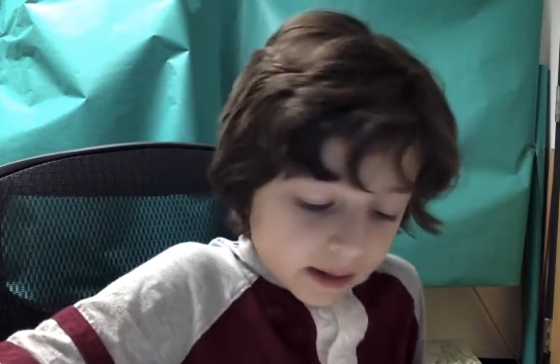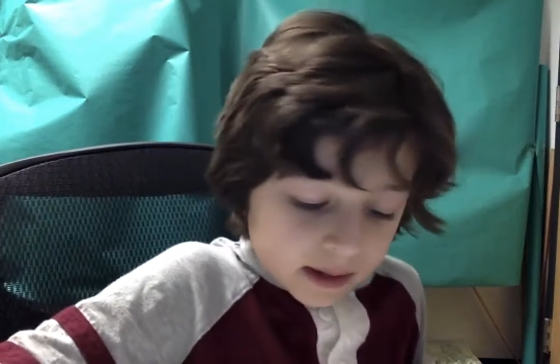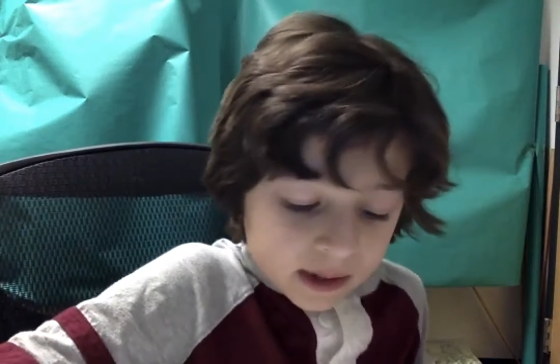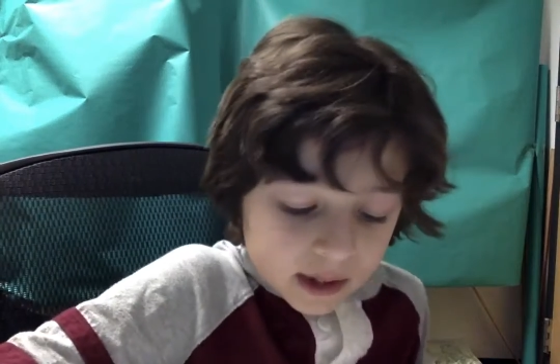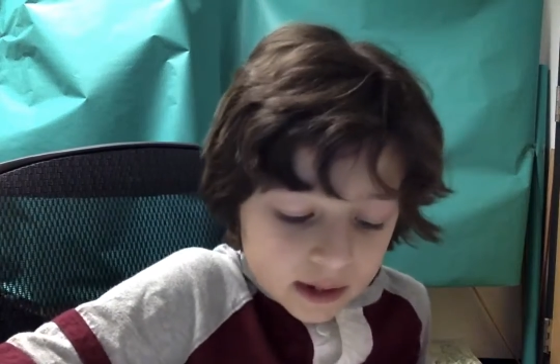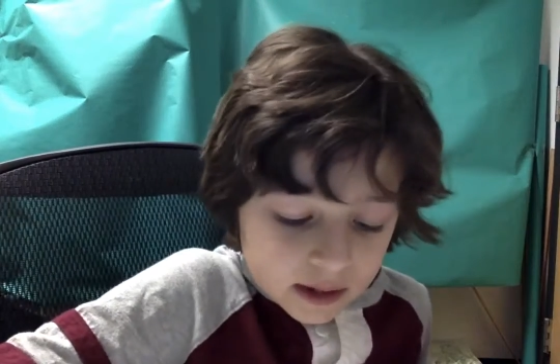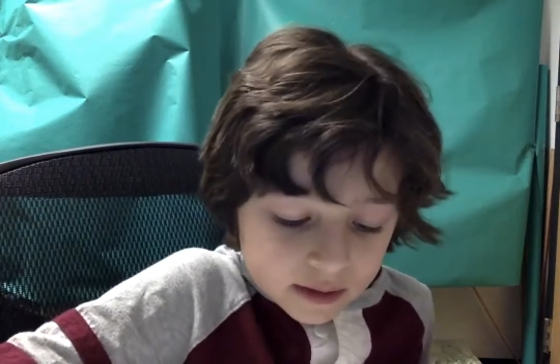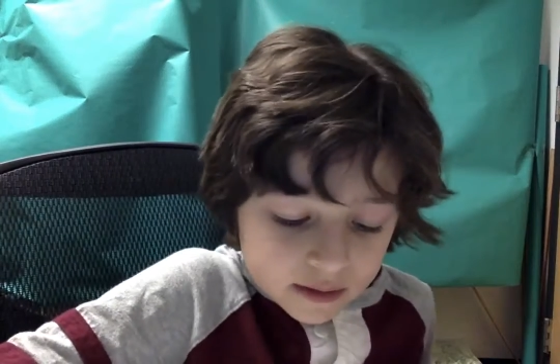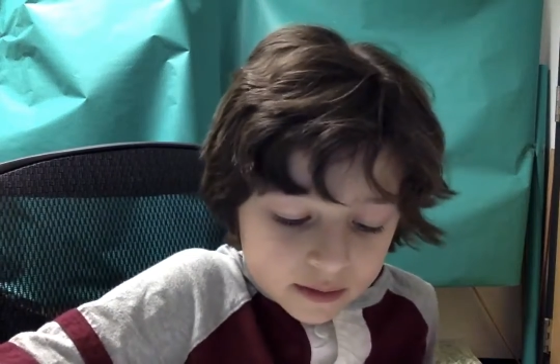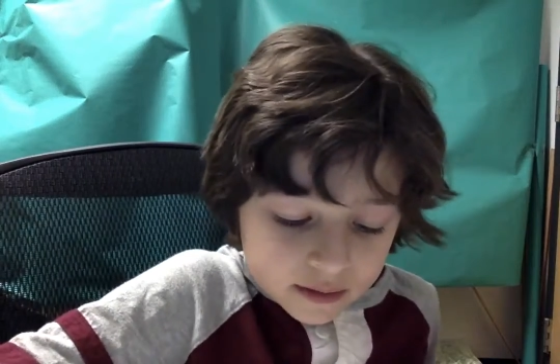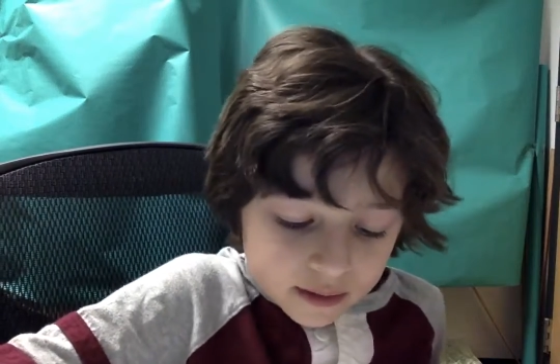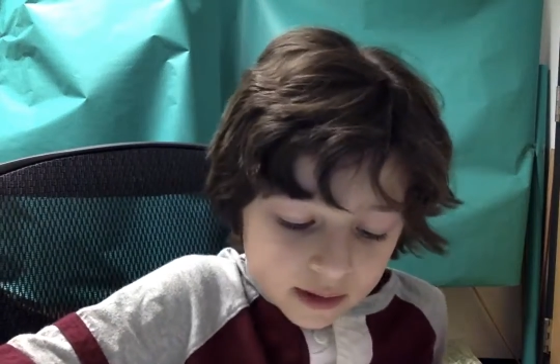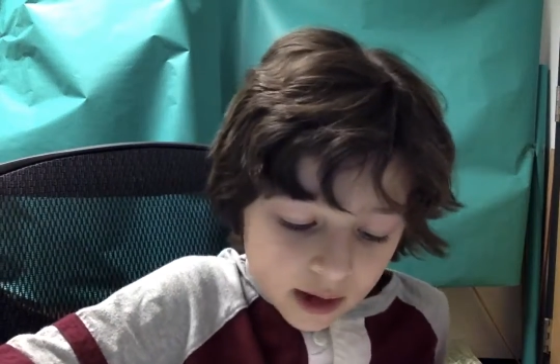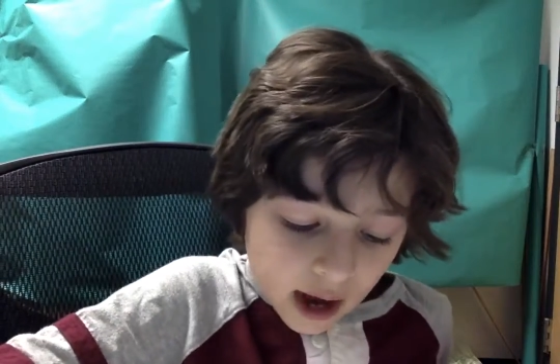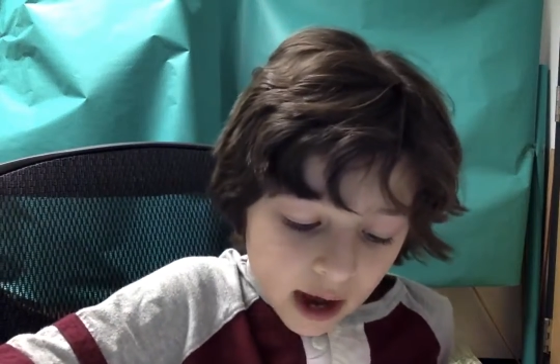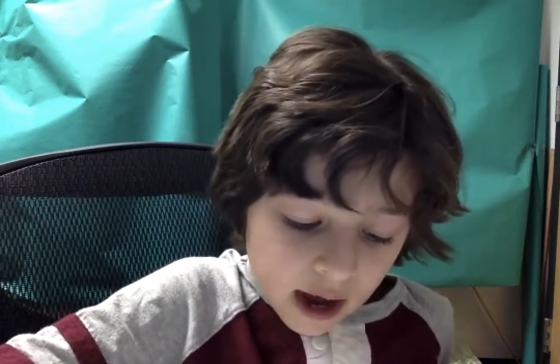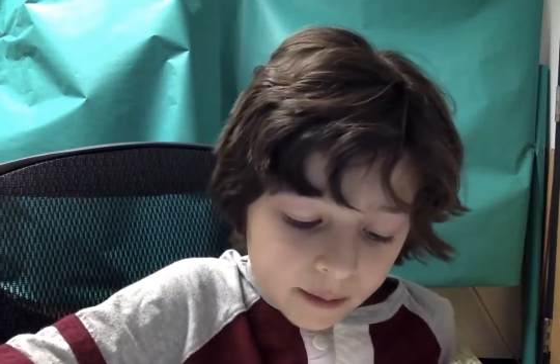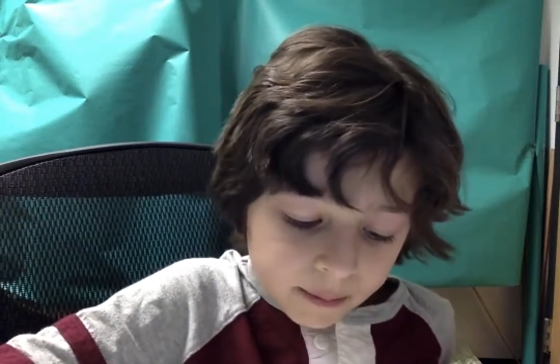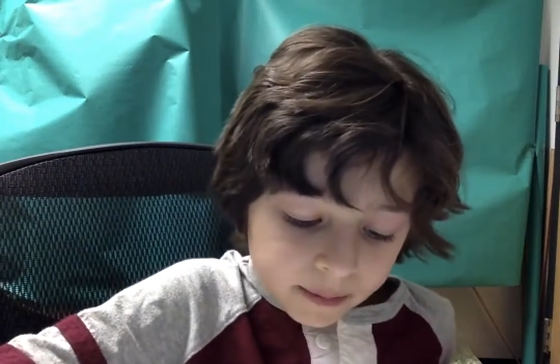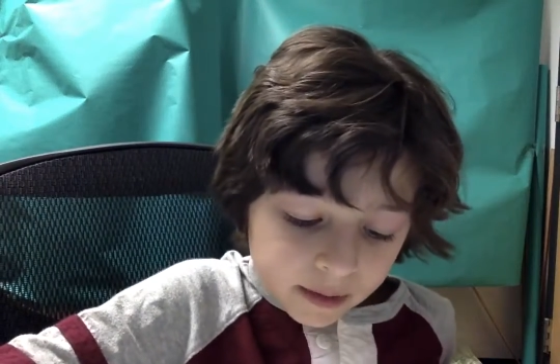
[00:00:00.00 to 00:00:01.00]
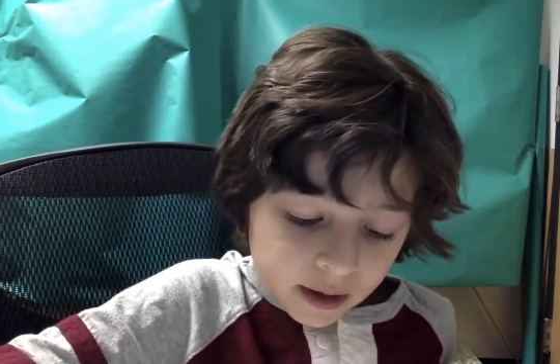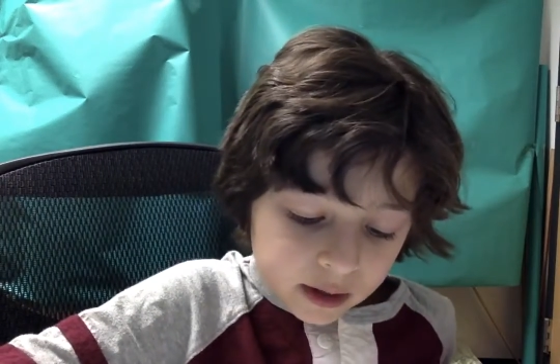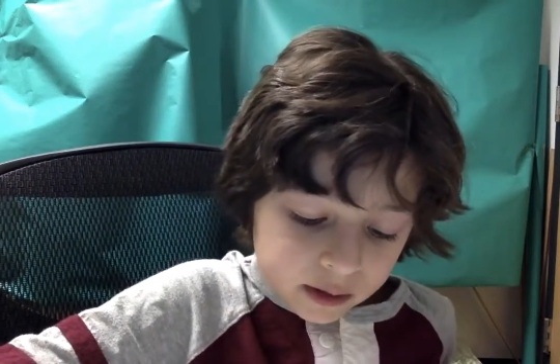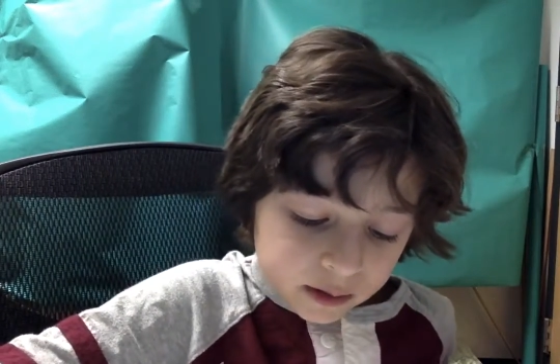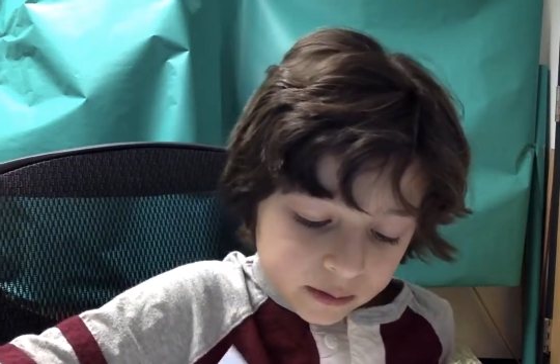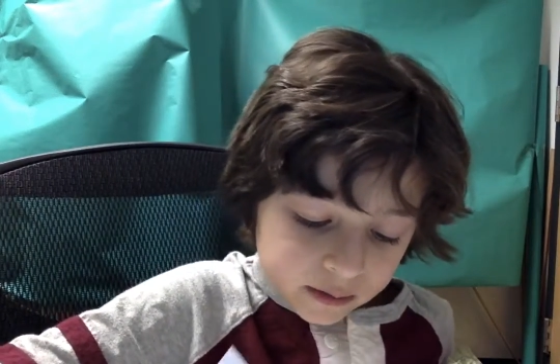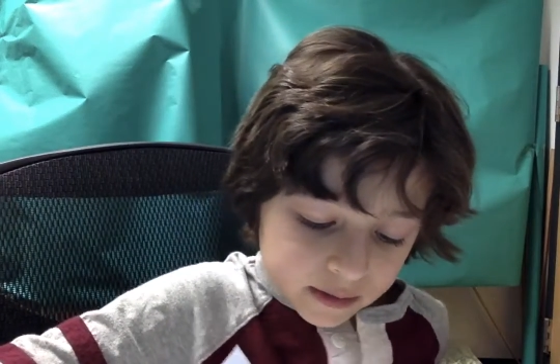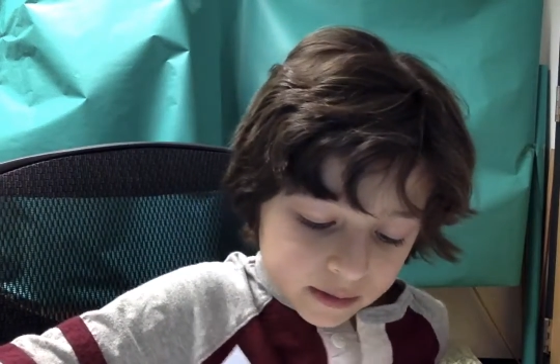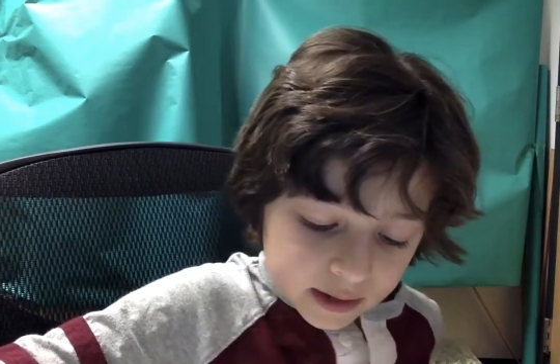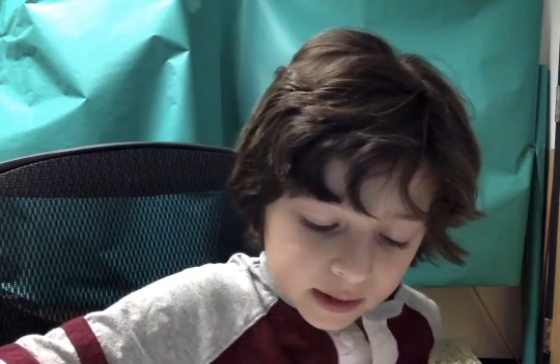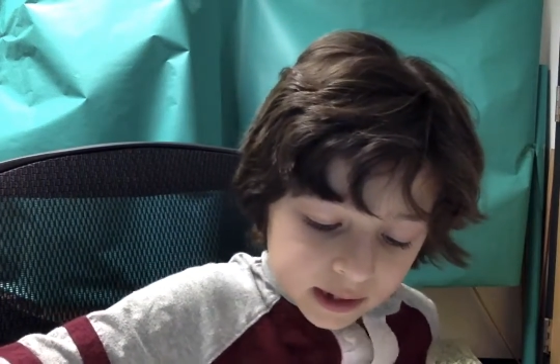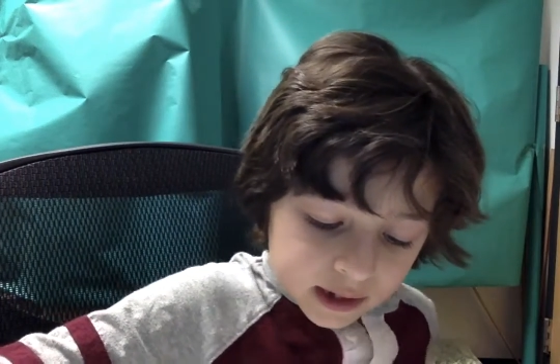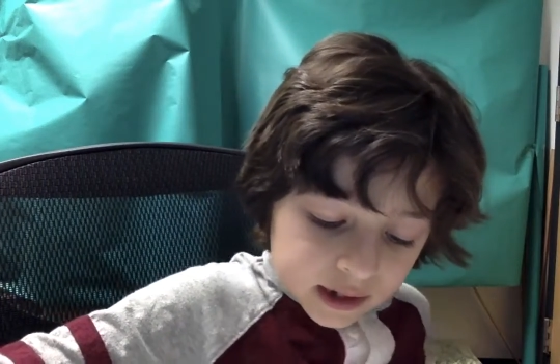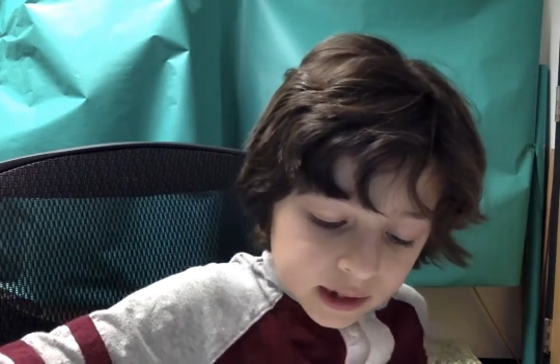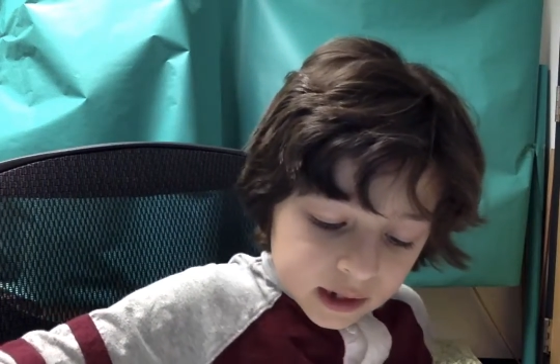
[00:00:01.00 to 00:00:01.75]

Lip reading: said. "Stop!" Elephant